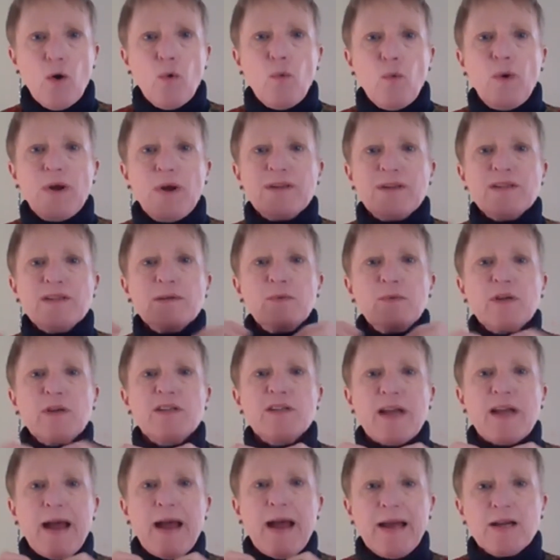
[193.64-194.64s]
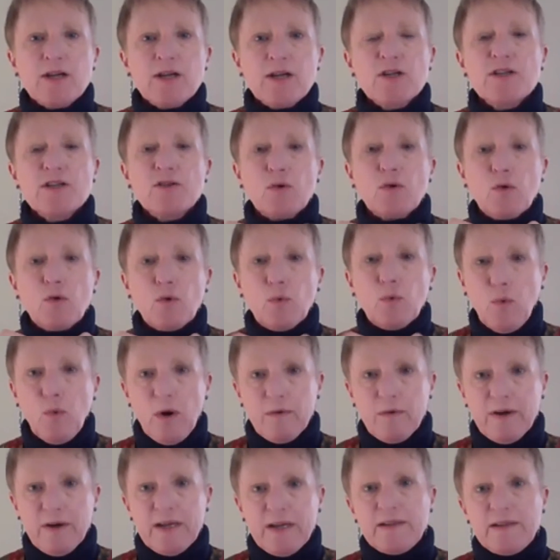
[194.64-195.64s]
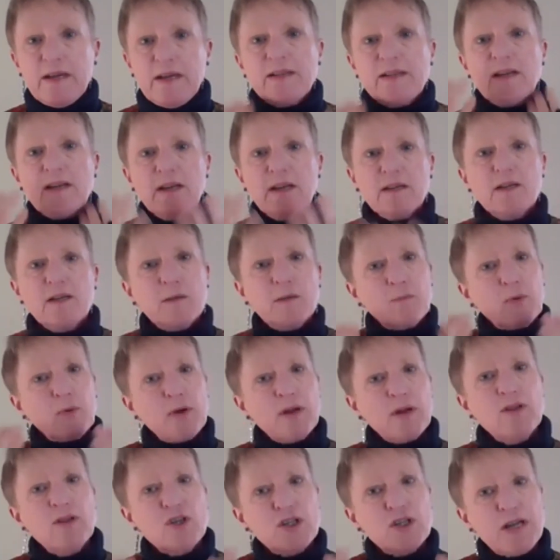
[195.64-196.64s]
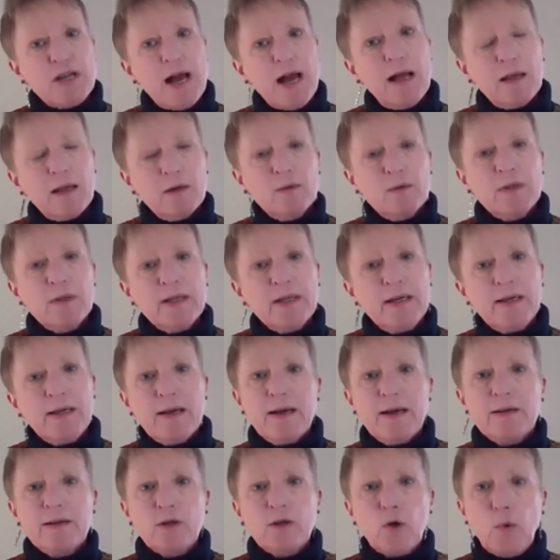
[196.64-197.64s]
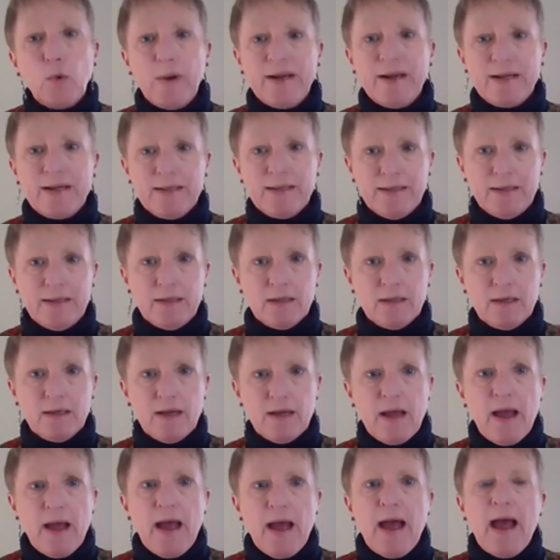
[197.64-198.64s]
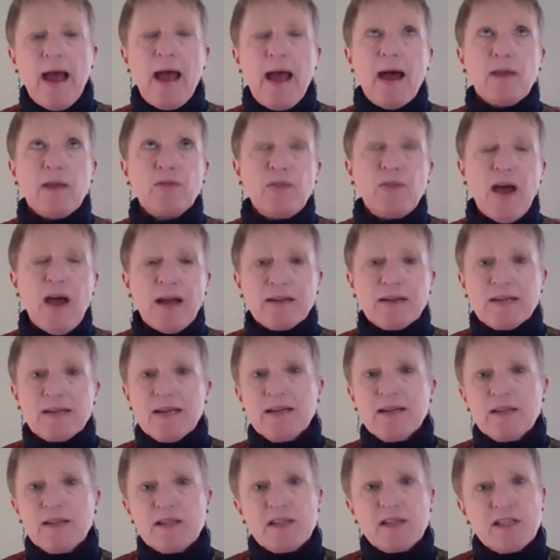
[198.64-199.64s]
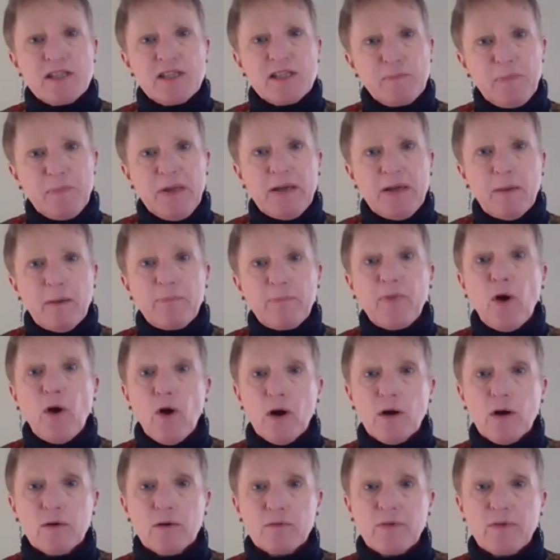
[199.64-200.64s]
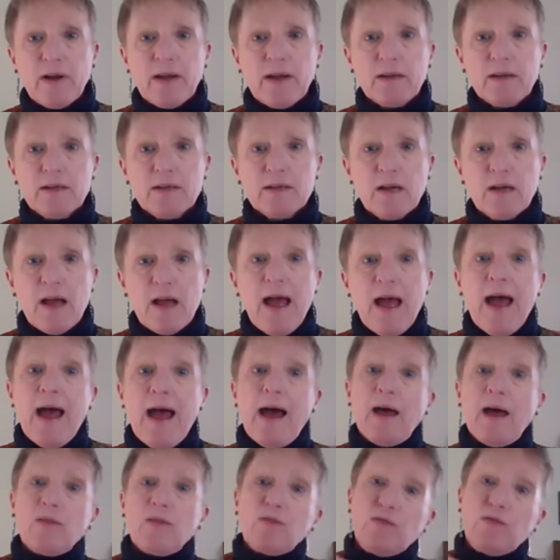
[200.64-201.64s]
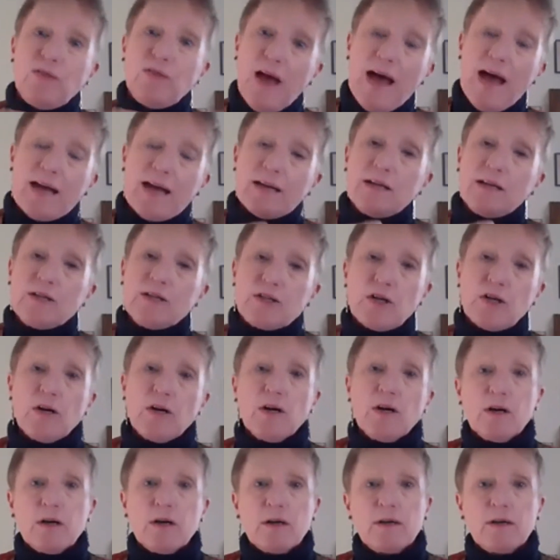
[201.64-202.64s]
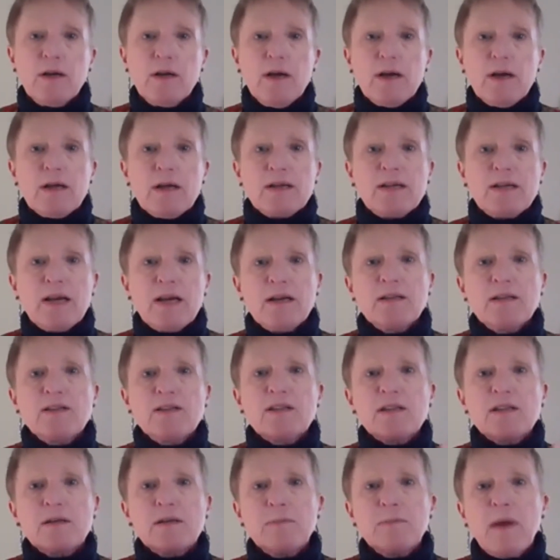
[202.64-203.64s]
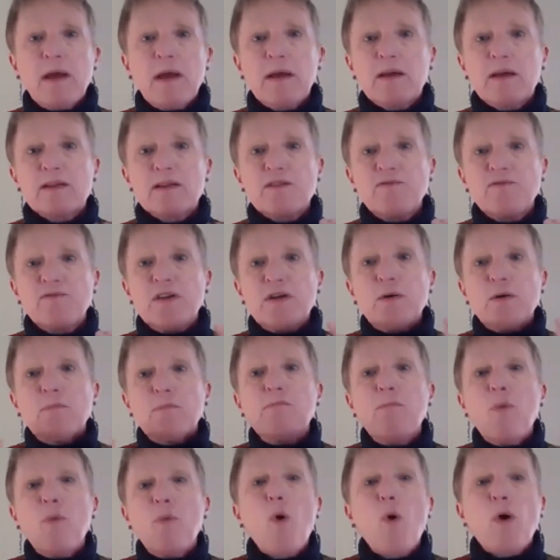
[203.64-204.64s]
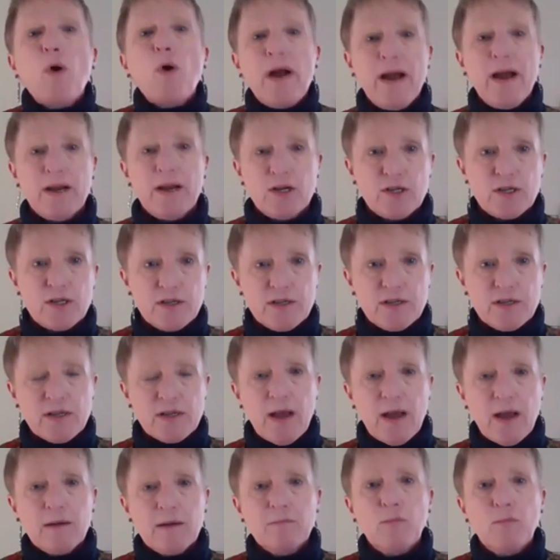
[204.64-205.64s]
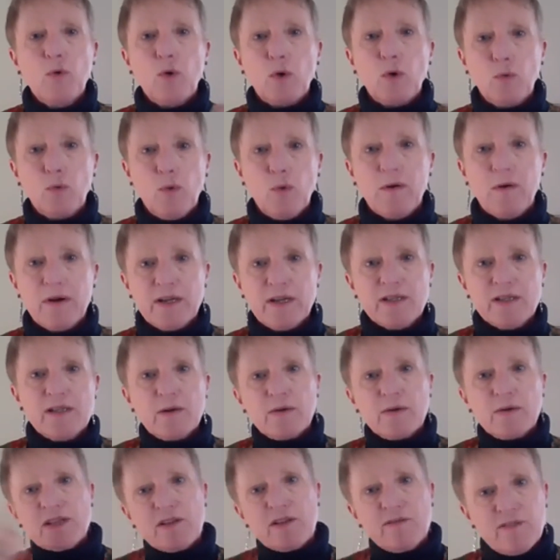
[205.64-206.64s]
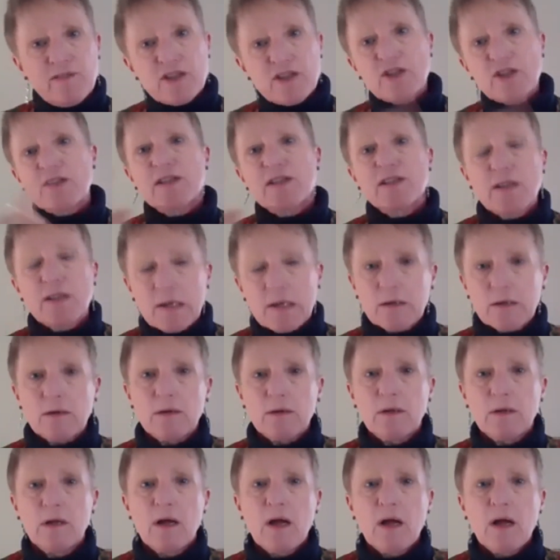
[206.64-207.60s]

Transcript: When someone is anxious or worried, they tend to breathe shallowly and quickly. And that tends to speed up the heart rate. And that in turn tends to make us feel more anxious and more worried. So it's a vicious cycle.